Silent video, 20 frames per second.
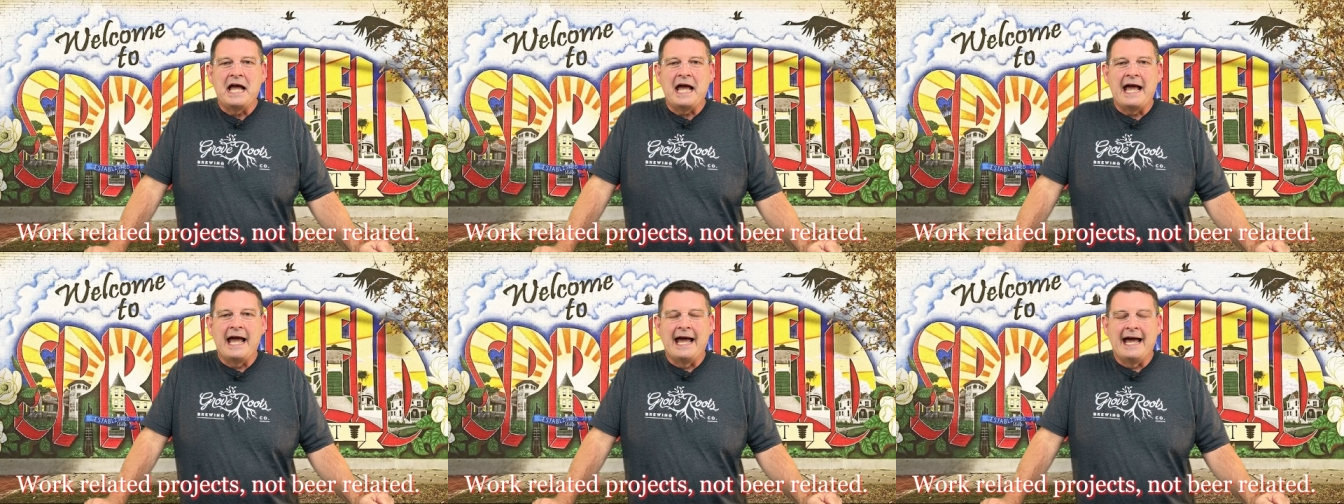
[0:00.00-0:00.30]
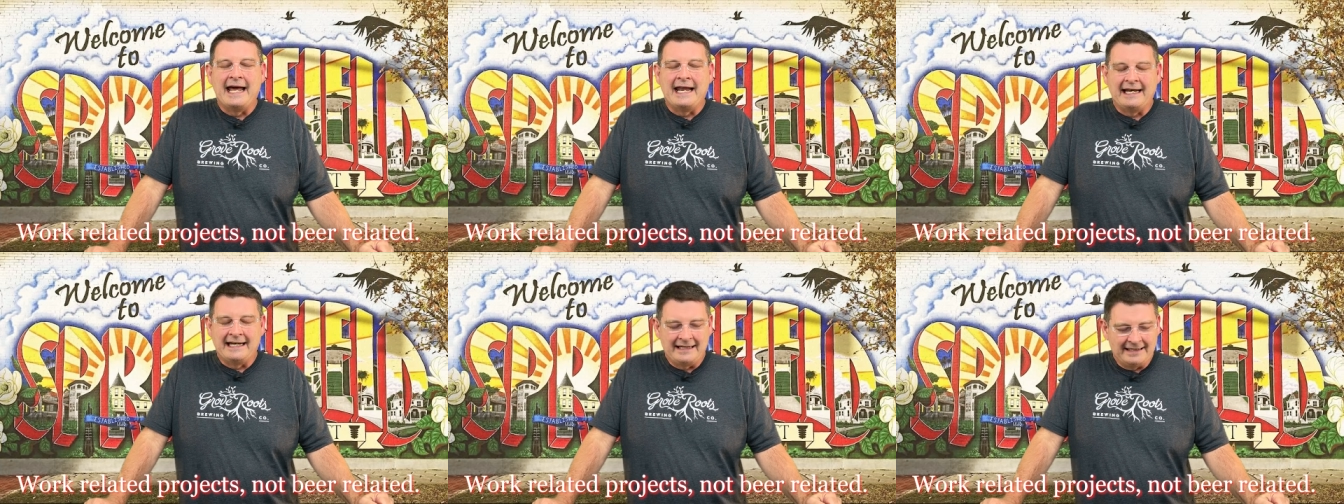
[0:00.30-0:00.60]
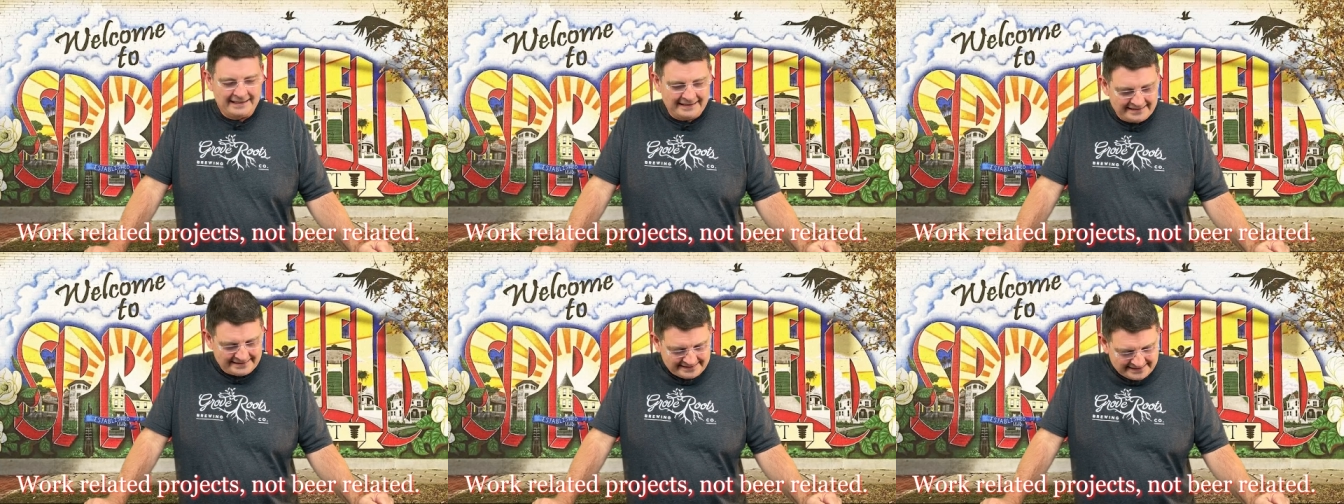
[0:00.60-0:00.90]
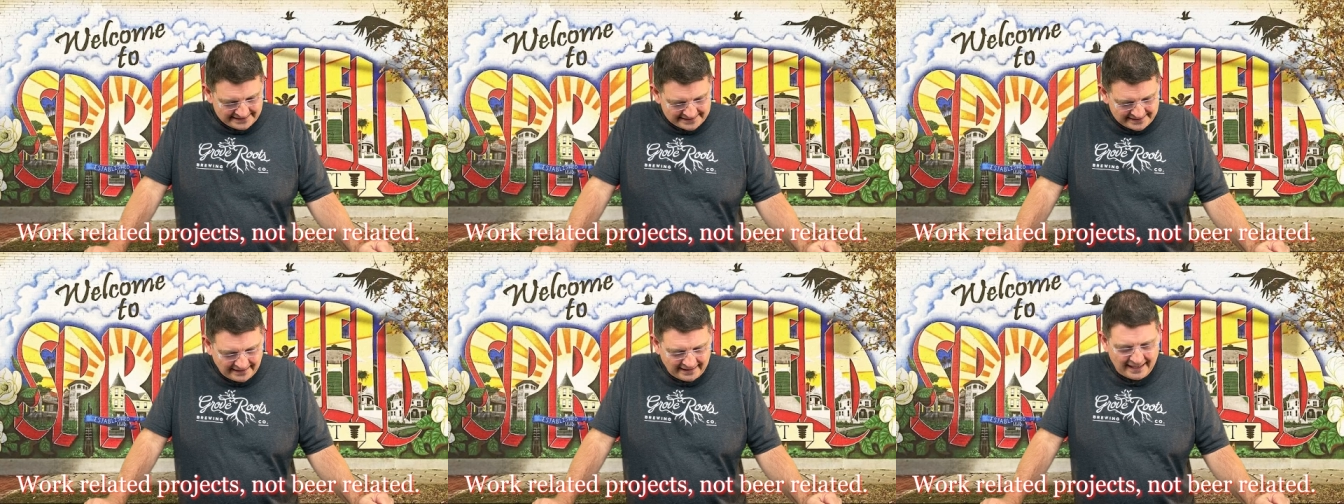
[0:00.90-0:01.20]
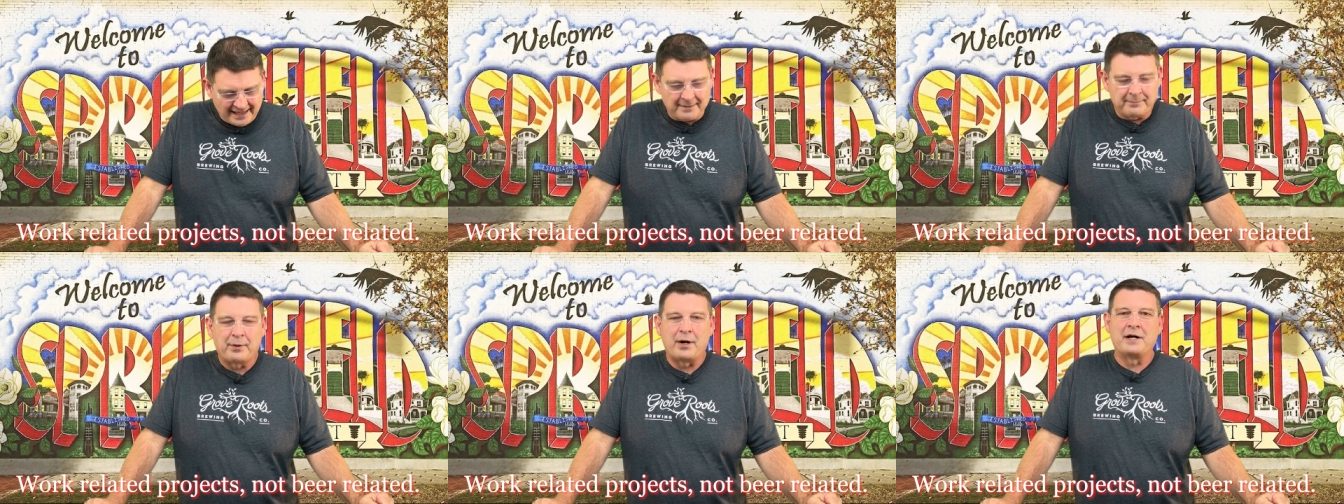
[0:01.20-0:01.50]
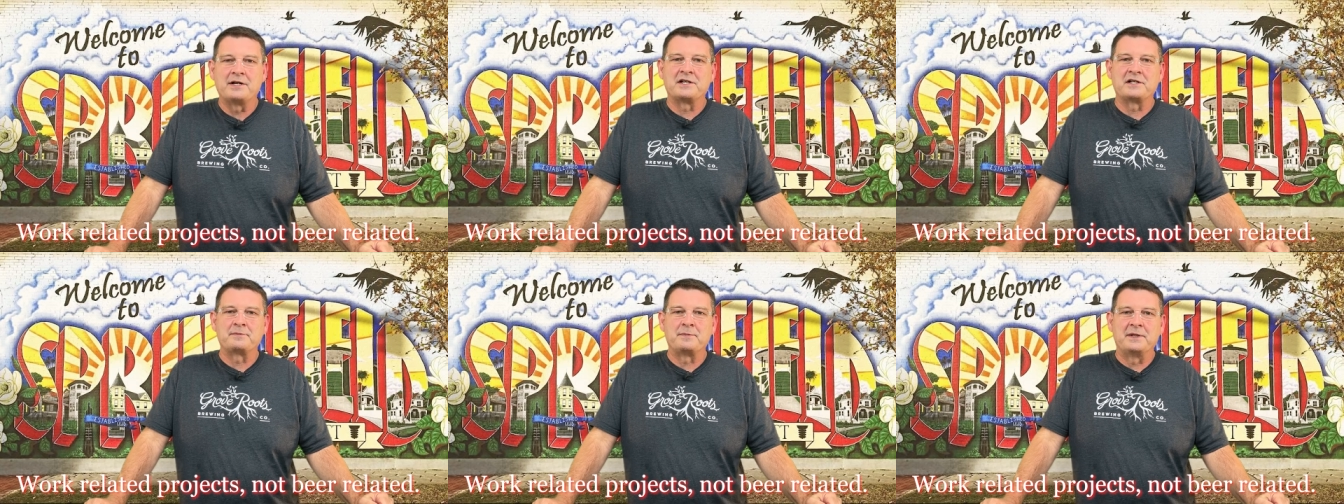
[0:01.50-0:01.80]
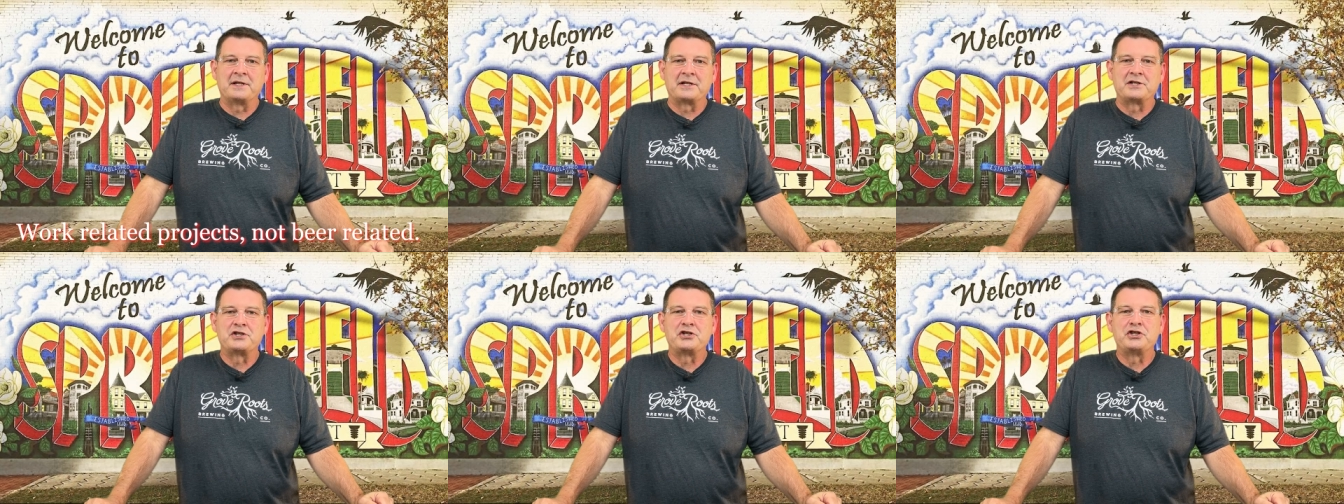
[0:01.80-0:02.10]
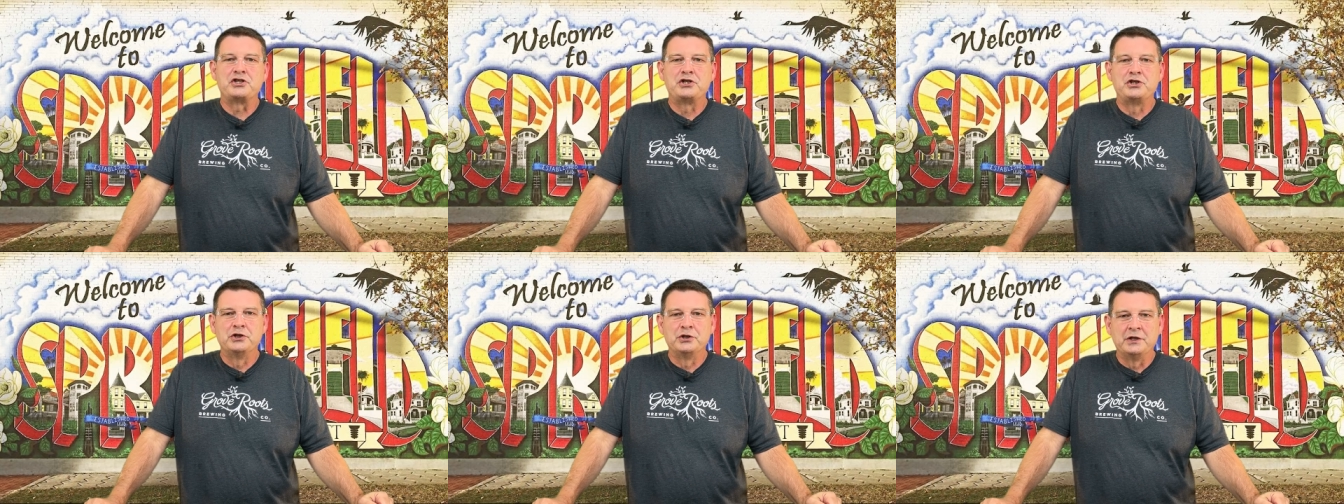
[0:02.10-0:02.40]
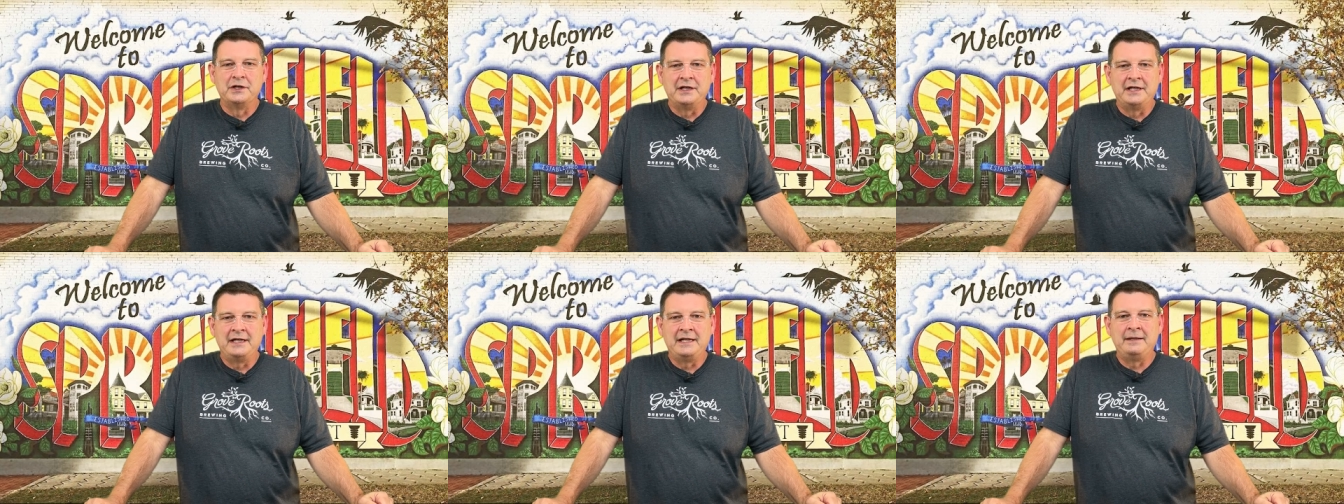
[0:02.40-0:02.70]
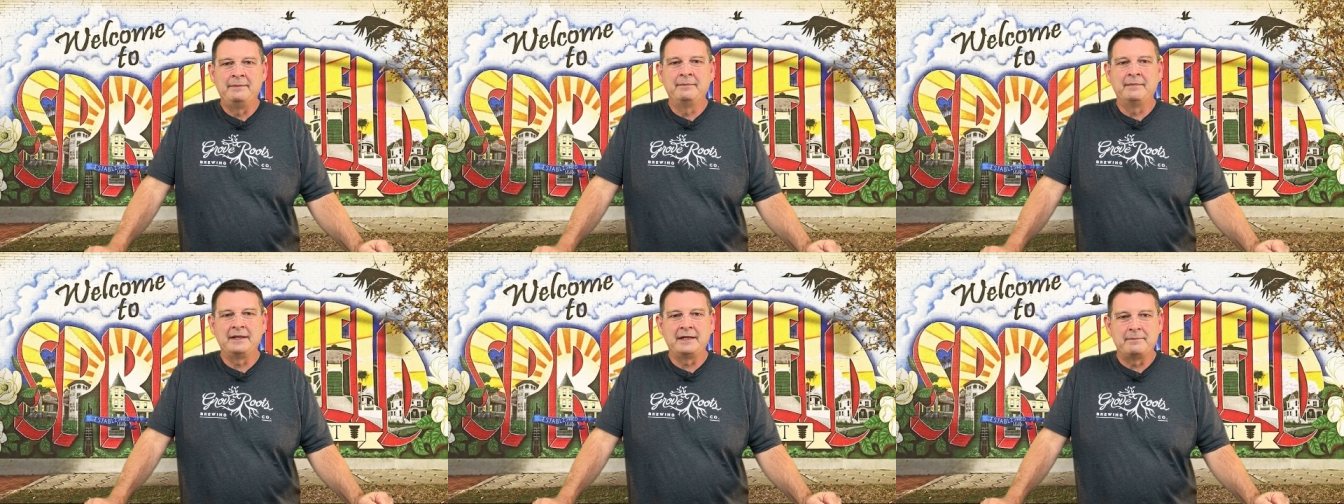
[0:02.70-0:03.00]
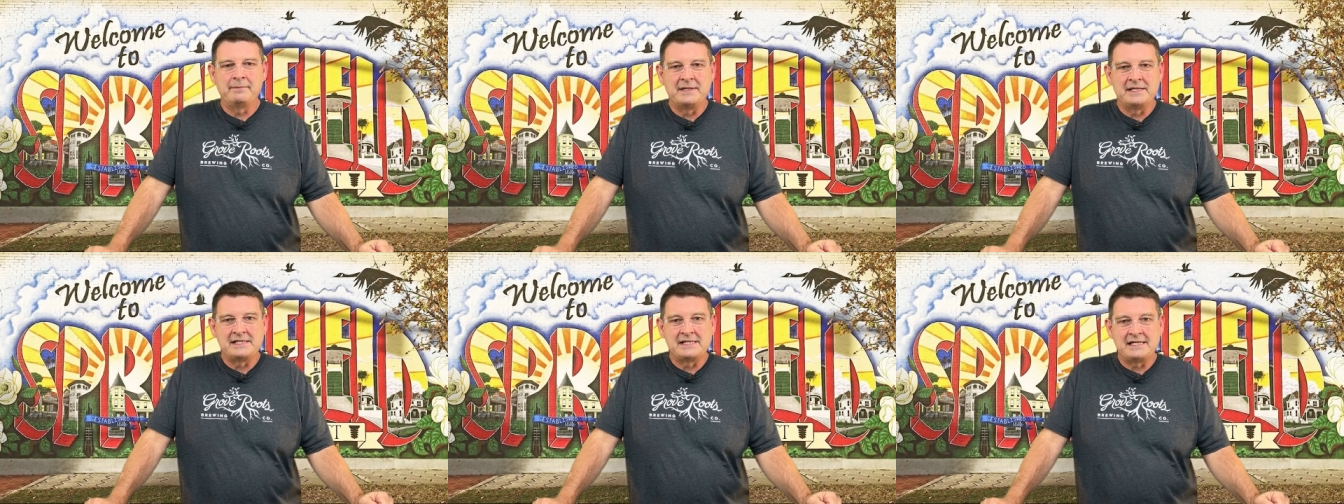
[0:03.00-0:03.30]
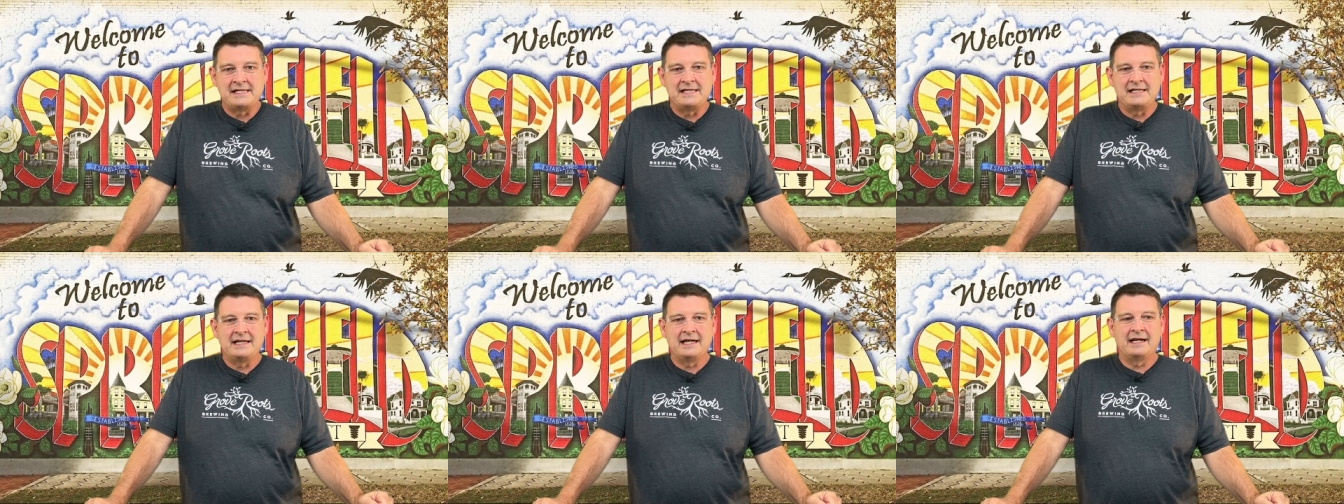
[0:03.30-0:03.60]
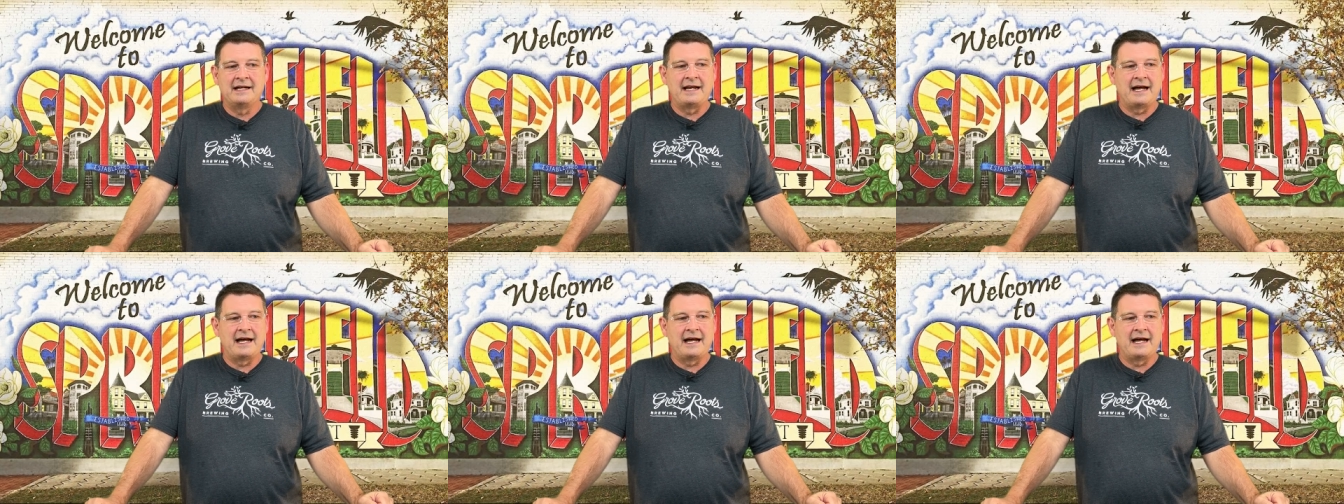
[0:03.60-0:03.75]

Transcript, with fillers: And just a lot of projects been extremely busy,